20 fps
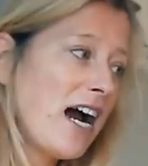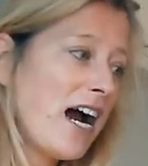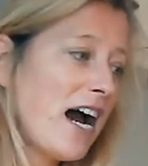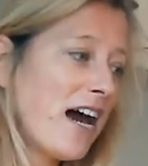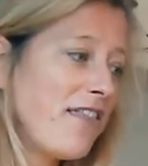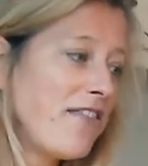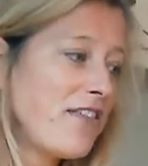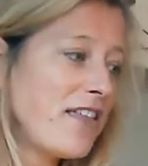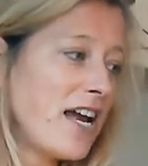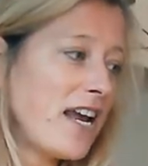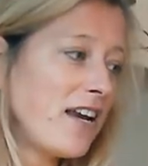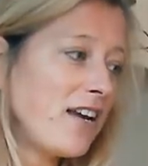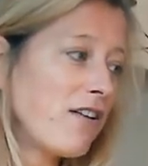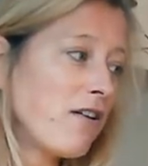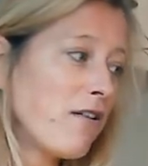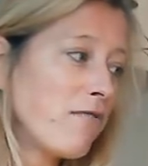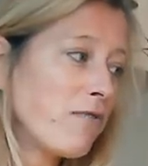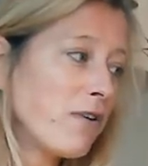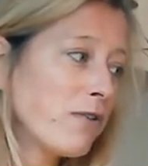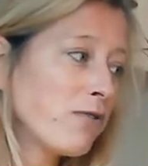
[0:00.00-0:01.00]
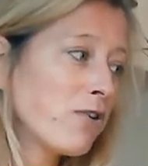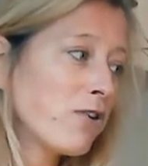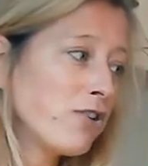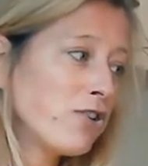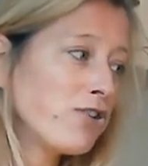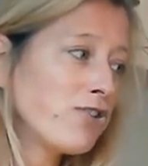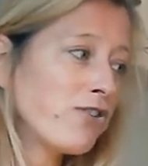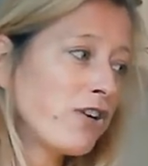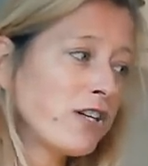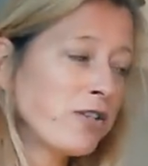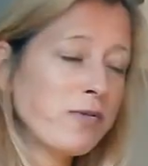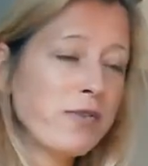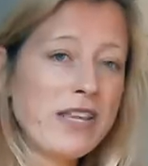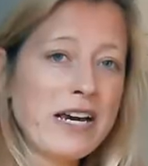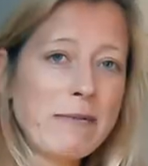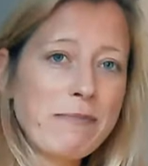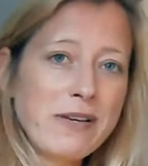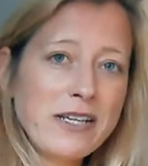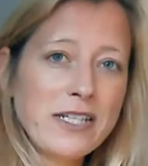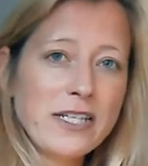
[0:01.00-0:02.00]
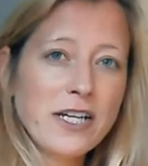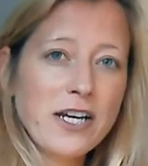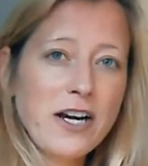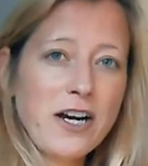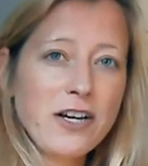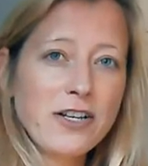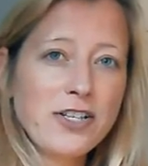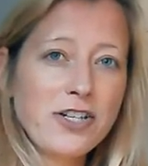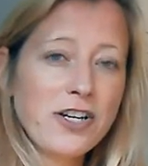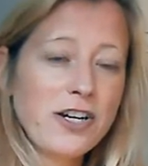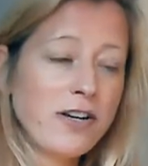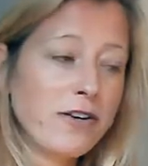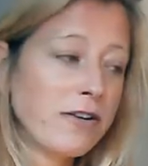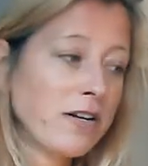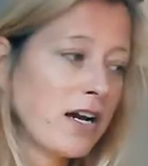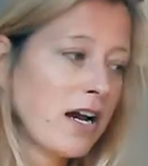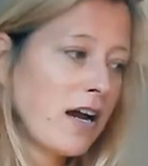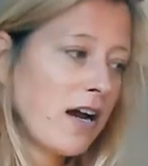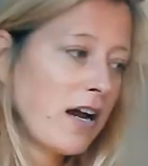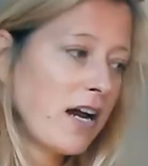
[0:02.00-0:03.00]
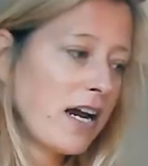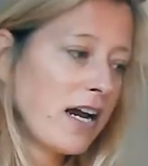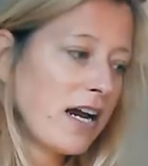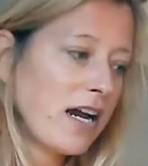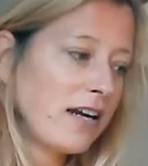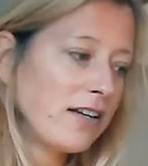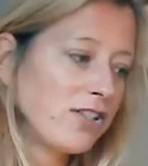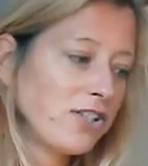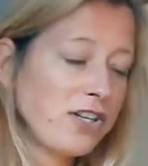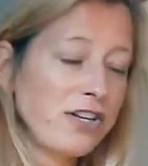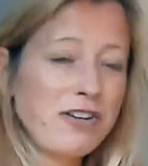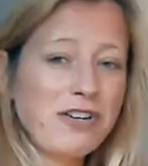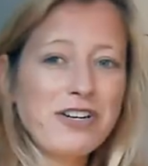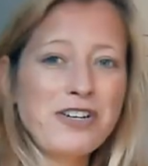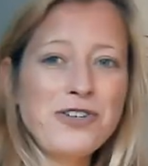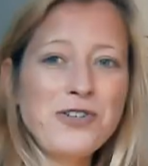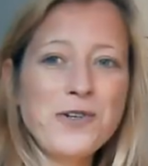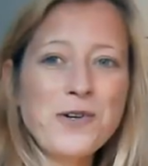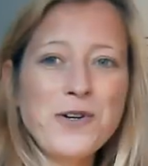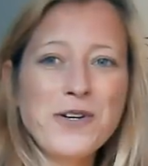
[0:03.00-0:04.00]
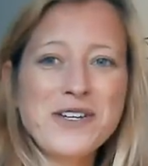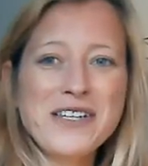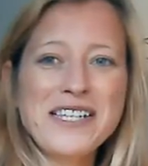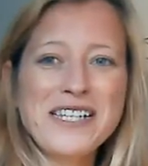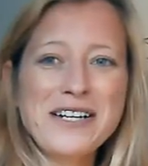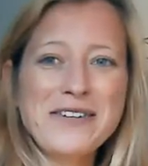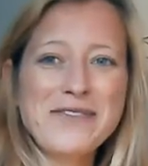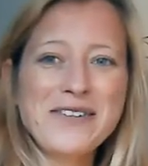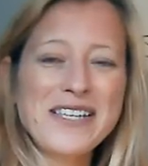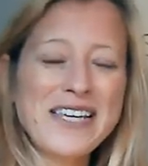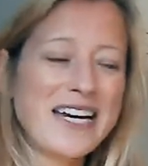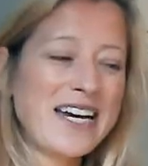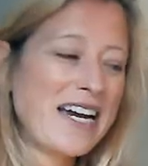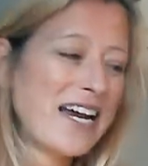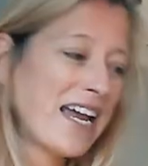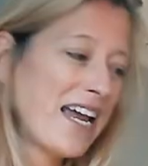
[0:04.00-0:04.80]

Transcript: and then a real contrast with that pizzicato, so you can enjoy yourselves there.